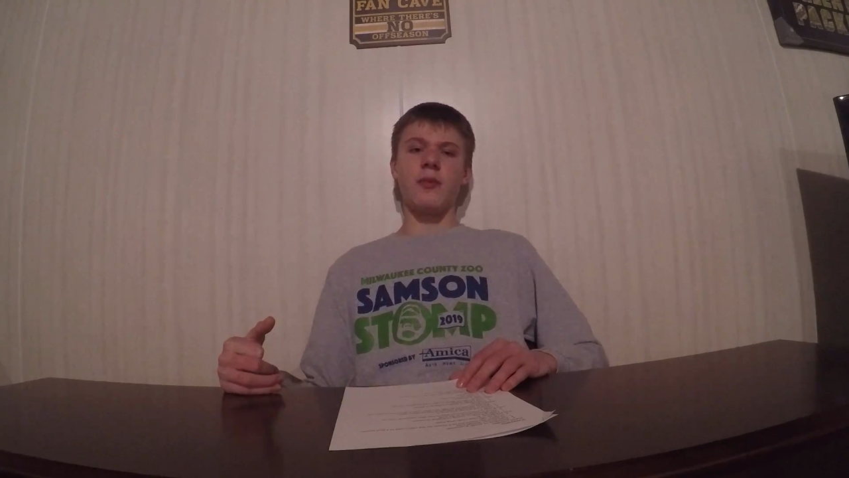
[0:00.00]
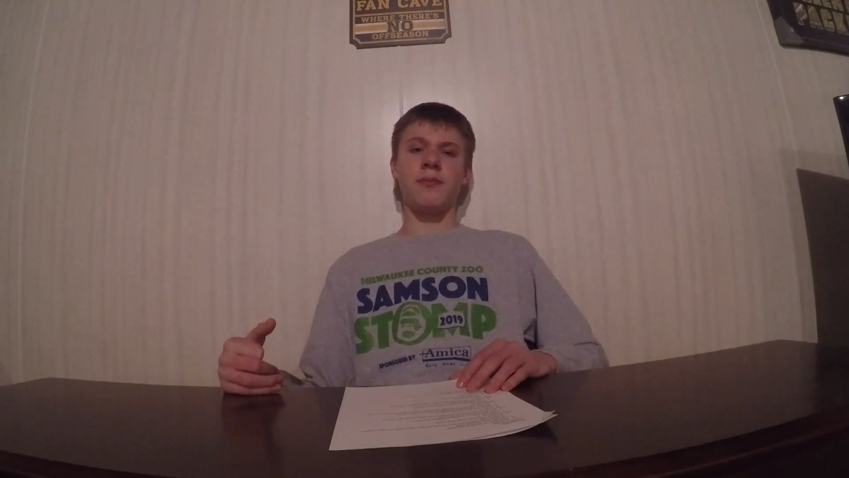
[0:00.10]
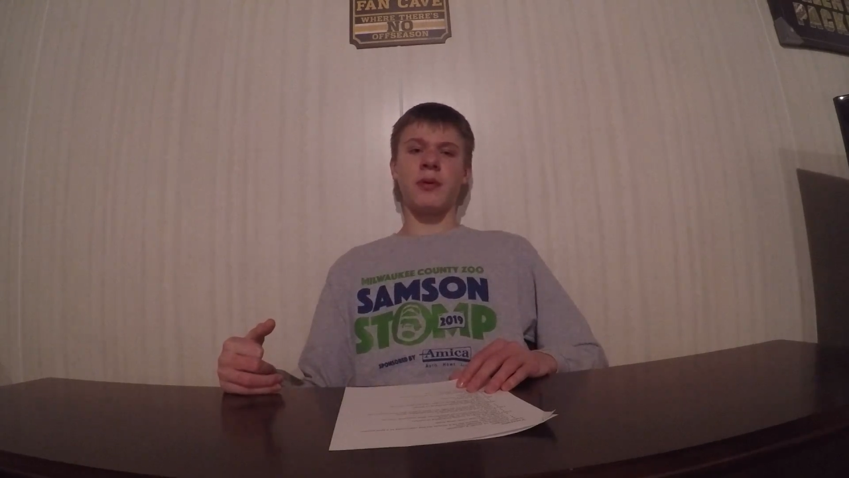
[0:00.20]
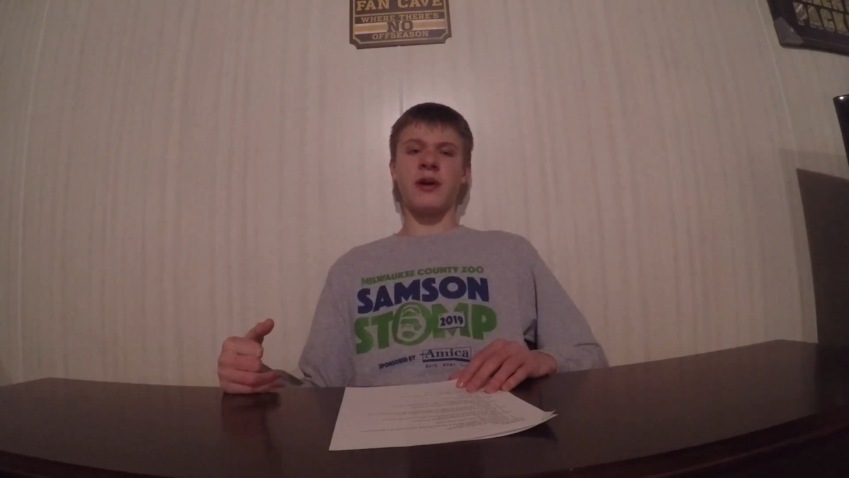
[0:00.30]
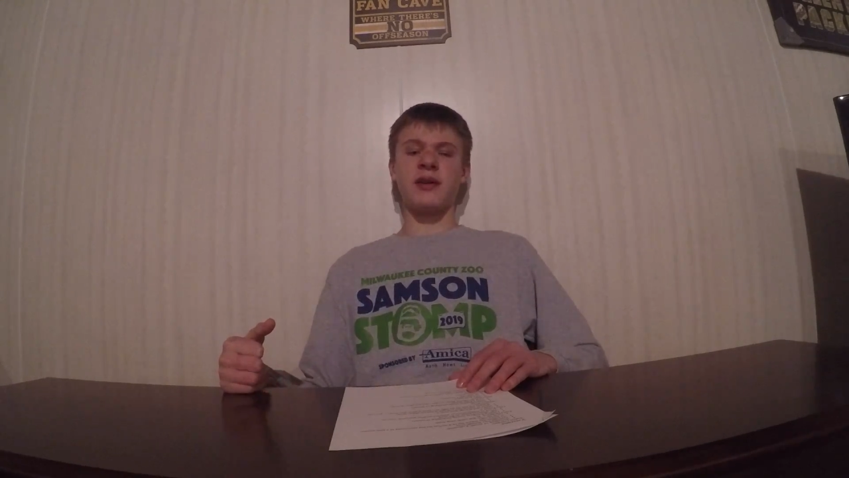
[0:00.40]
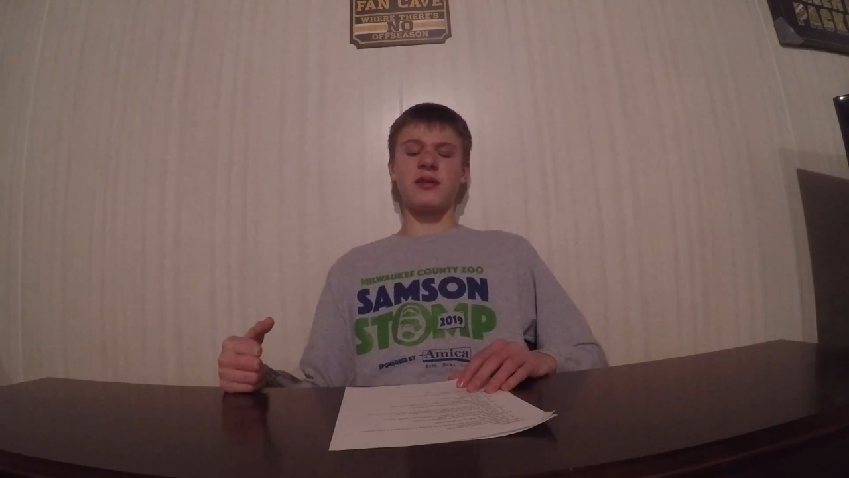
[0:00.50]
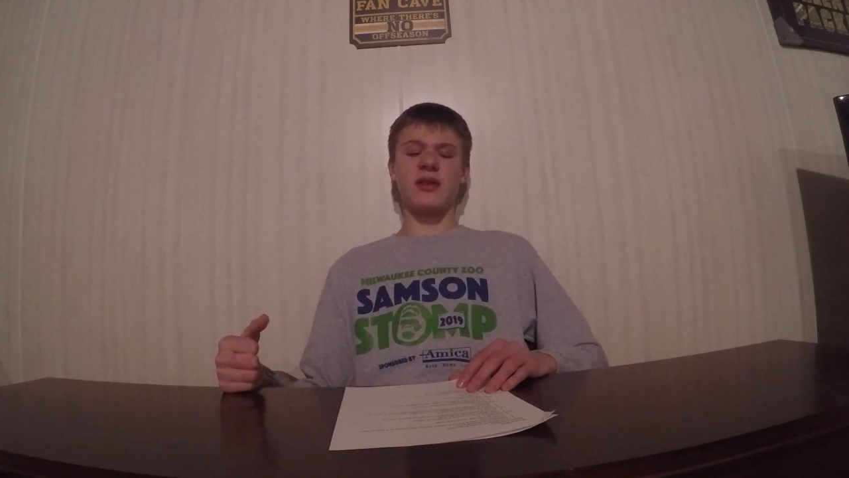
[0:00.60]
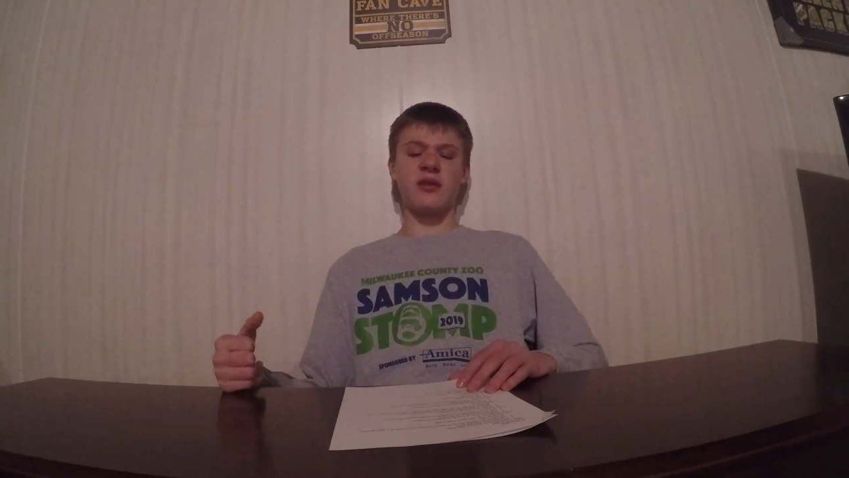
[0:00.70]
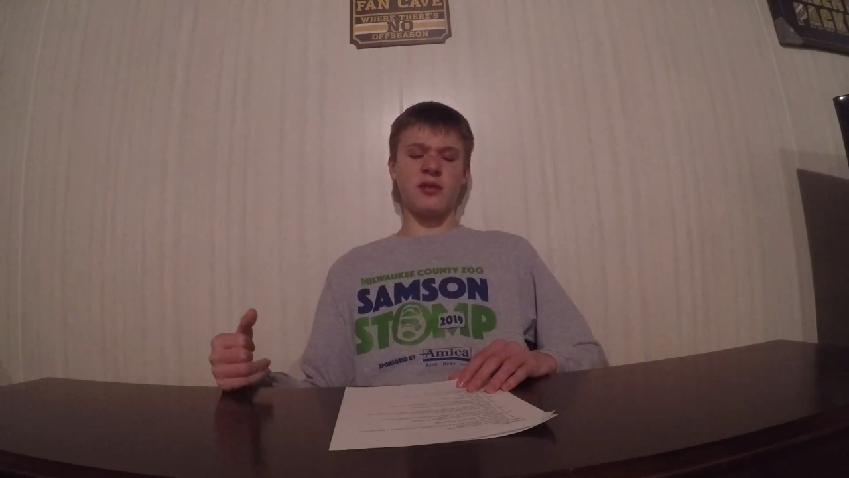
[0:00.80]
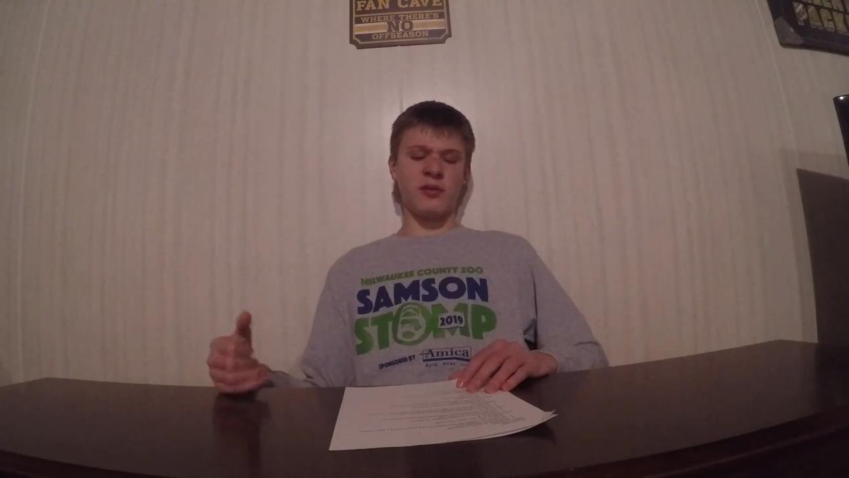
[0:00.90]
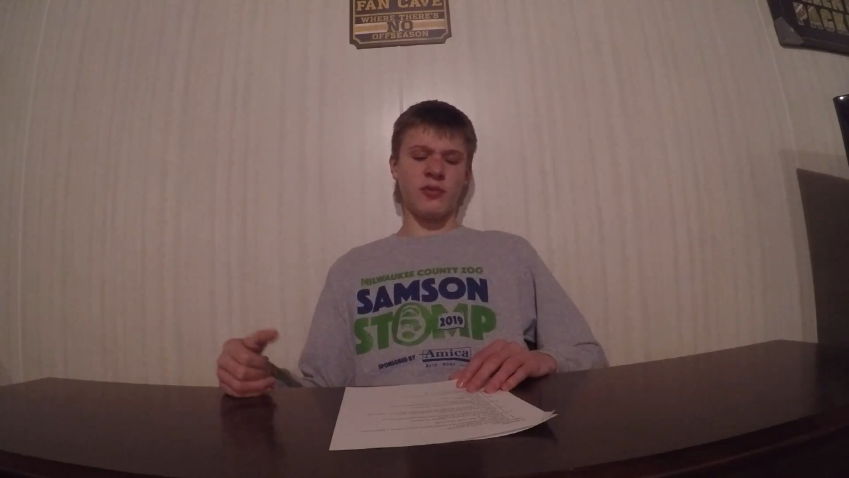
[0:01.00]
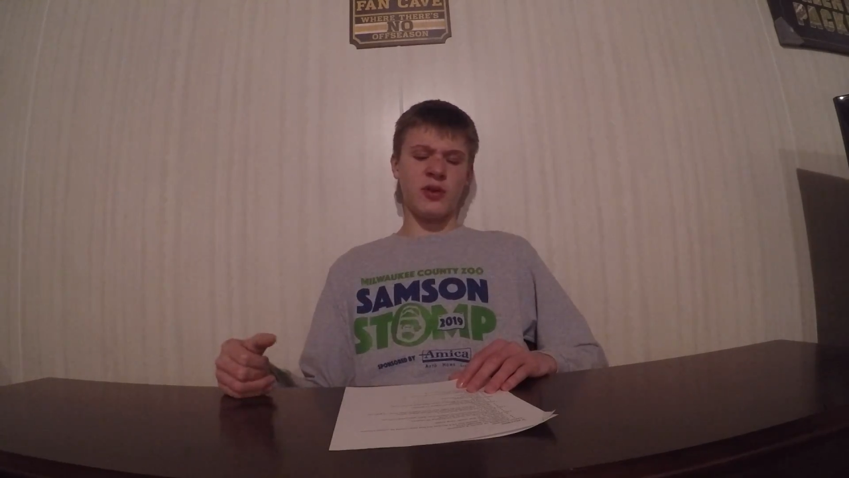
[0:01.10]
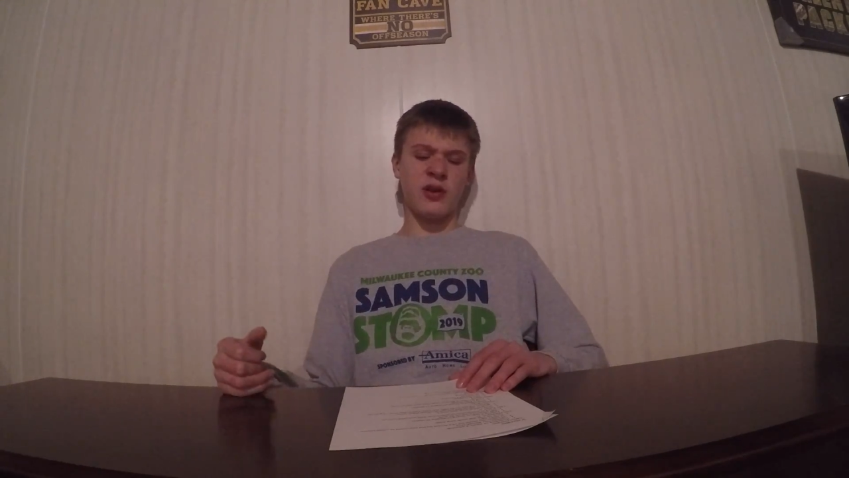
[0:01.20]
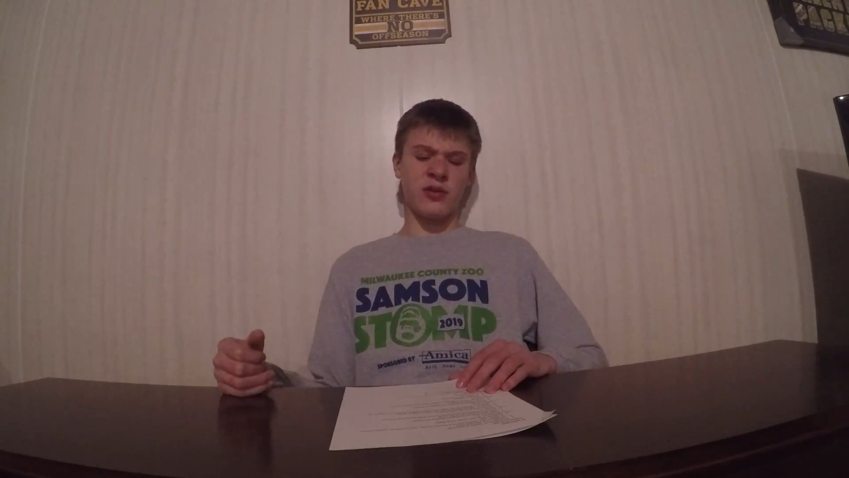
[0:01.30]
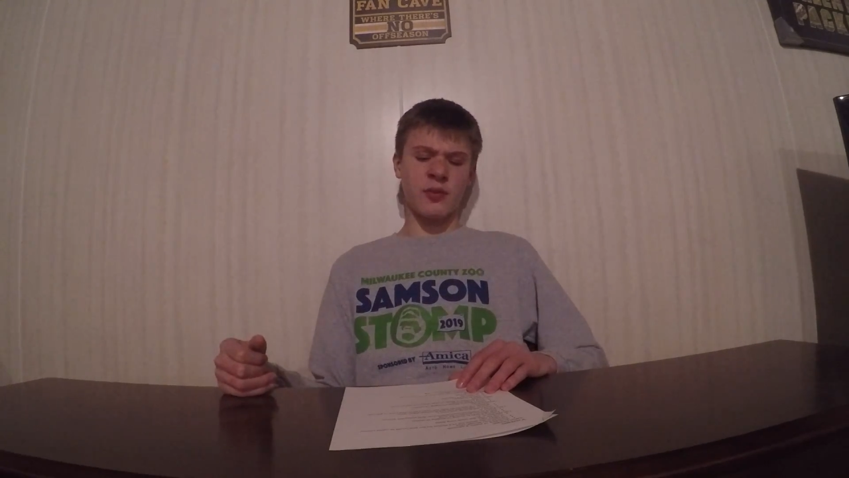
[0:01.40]
but
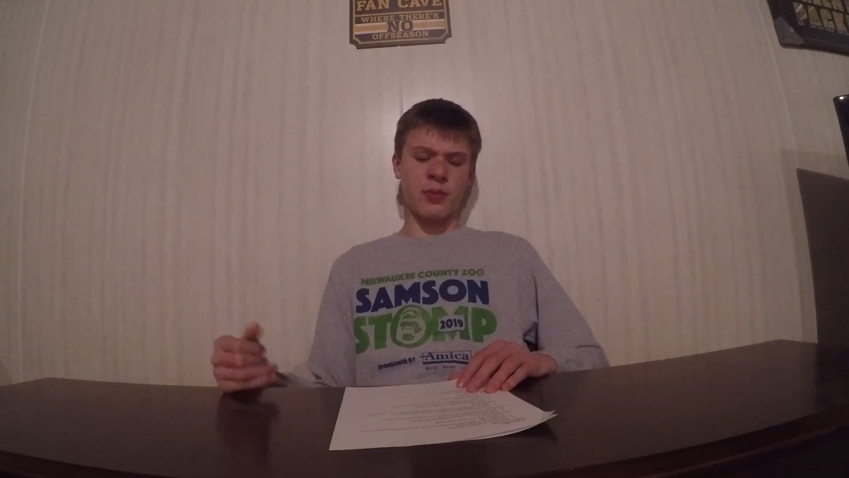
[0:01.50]
the